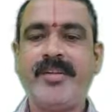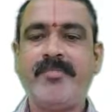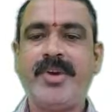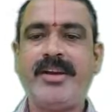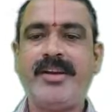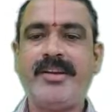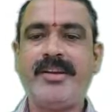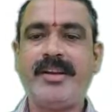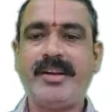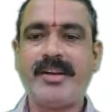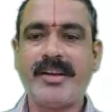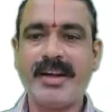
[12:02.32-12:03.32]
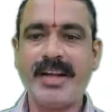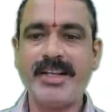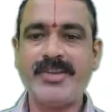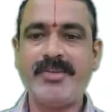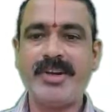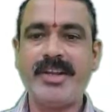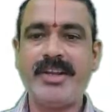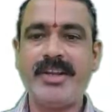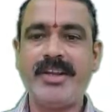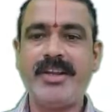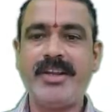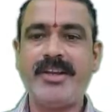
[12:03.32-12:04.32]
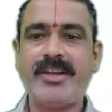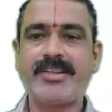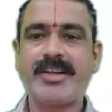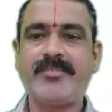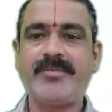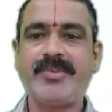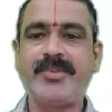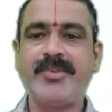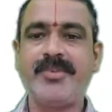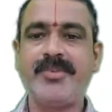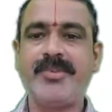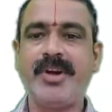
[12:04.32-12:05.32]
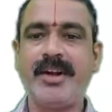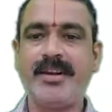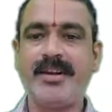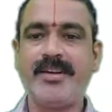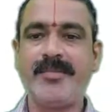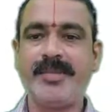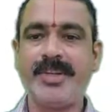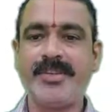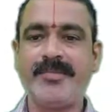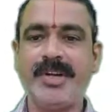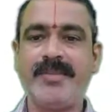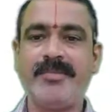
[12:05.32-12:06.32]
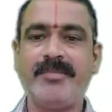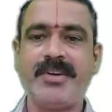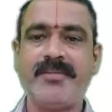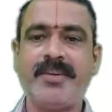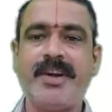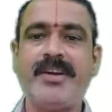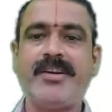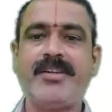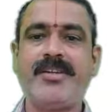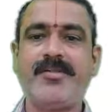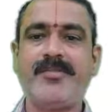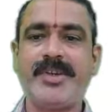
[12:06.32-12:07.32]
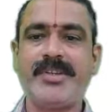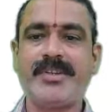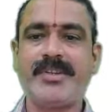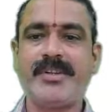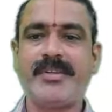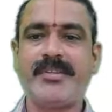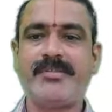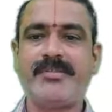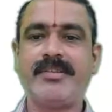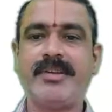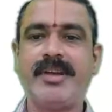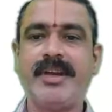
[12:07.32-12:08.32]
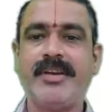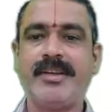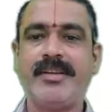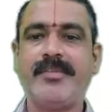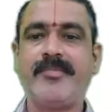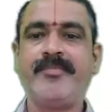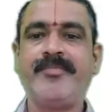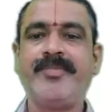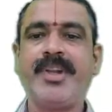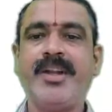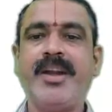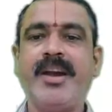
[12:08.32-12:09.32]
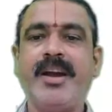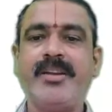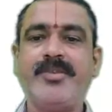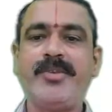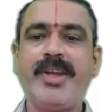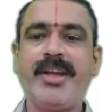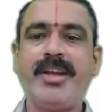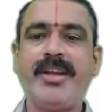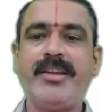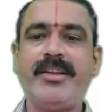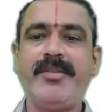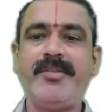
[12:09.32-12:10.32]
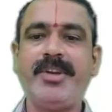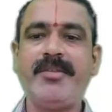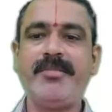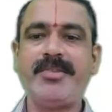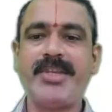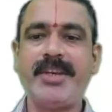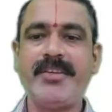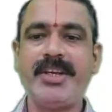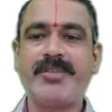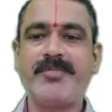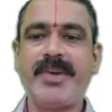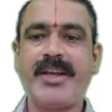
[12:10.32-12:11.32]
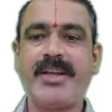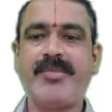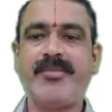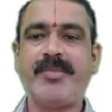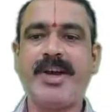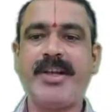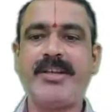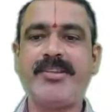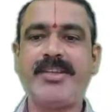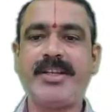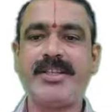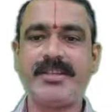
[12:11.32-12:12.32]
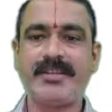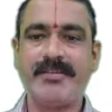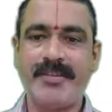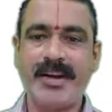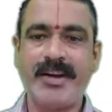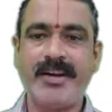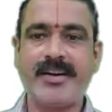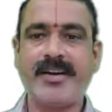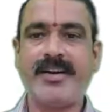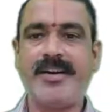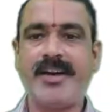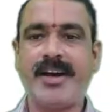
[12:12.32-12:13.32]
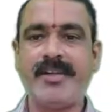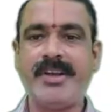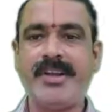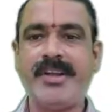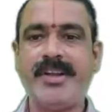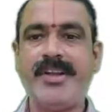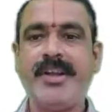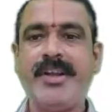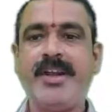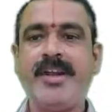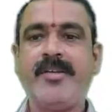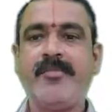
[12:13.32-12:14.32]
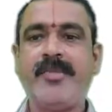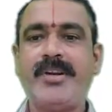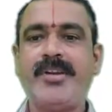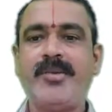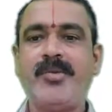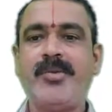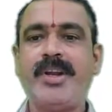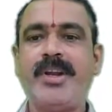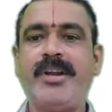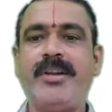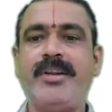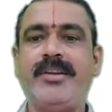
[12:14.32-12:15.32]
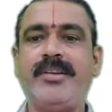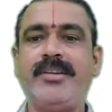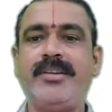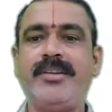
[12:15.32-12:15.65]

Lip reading: But gradually it has come to 100 rupees minimum and 500 rupees later then. And today the minimum savings bank account balance is 500 normally, but rural,